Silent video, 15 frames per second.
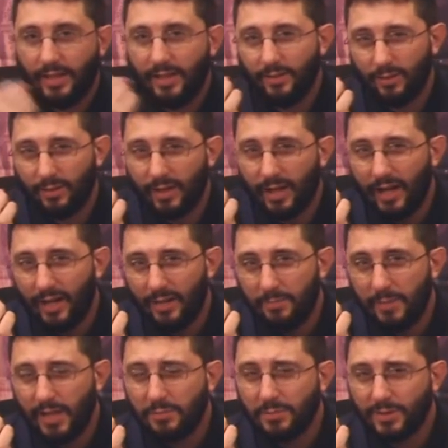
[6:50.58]
either God
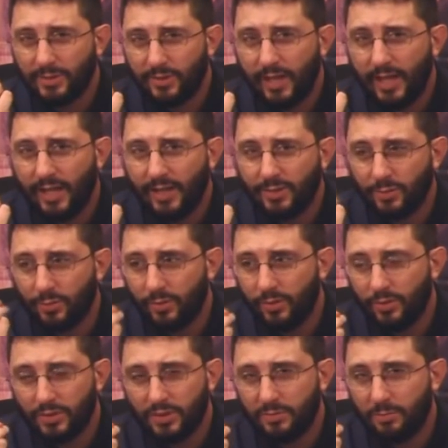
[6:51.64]
made mistakes or
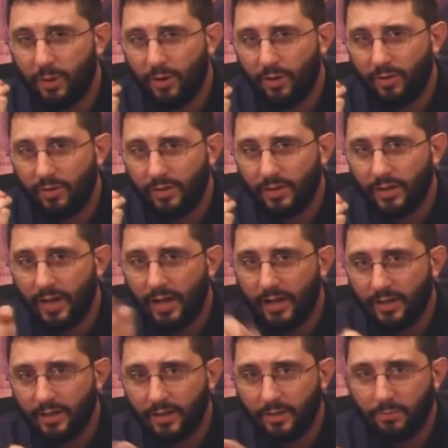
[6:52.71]
you're smarter than
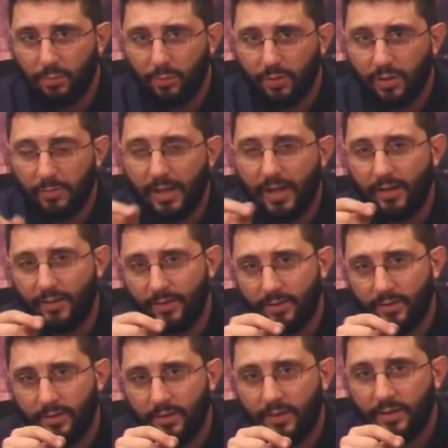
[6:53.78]
God and can point them out.
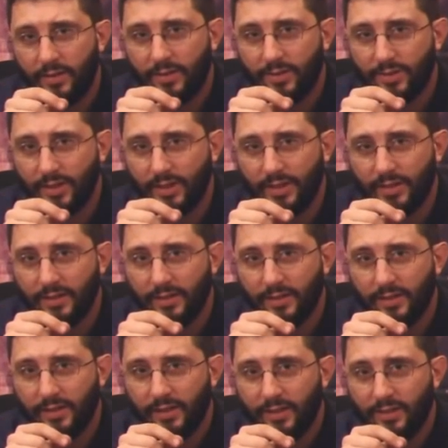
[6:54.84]
See?
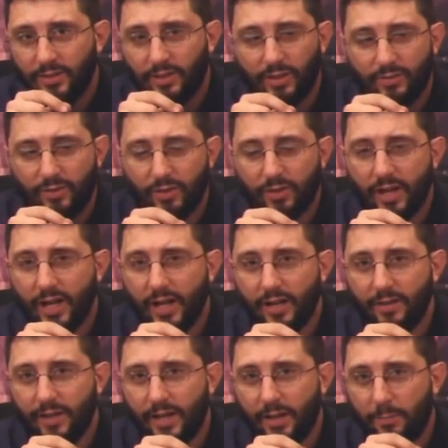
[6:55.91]
So if you're
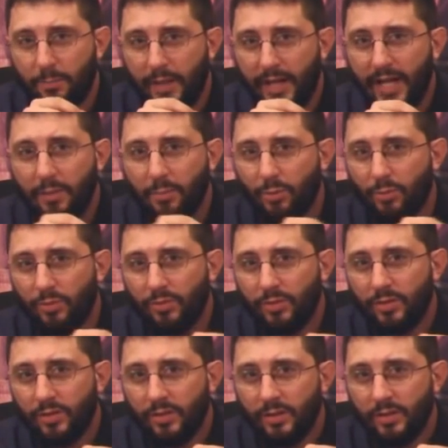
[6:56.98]
carrying around a Bible
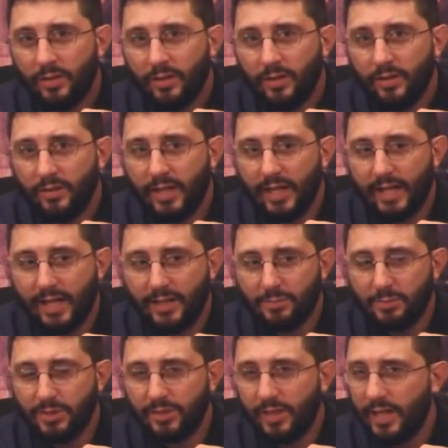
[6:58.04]
that
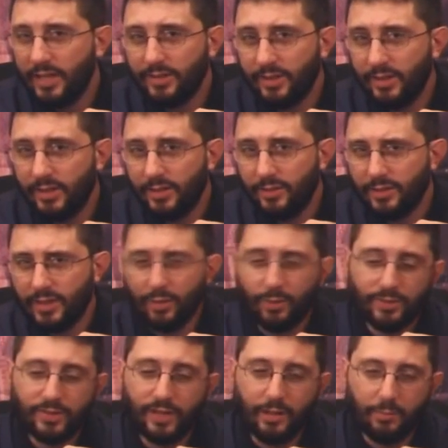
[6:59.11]
has mistakes in it and you say,
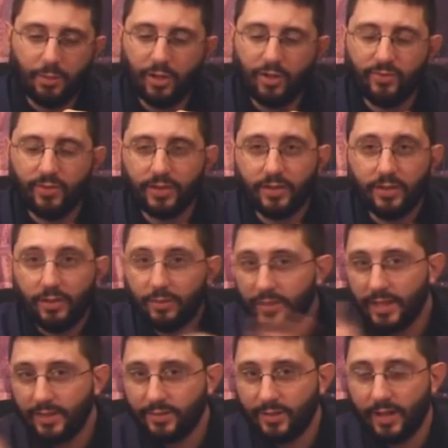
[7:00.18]
well, it's not perfect,
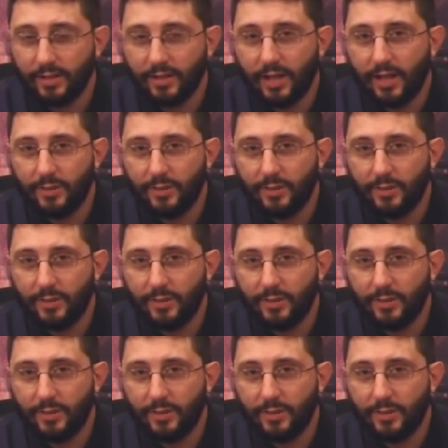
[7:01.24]
then it's not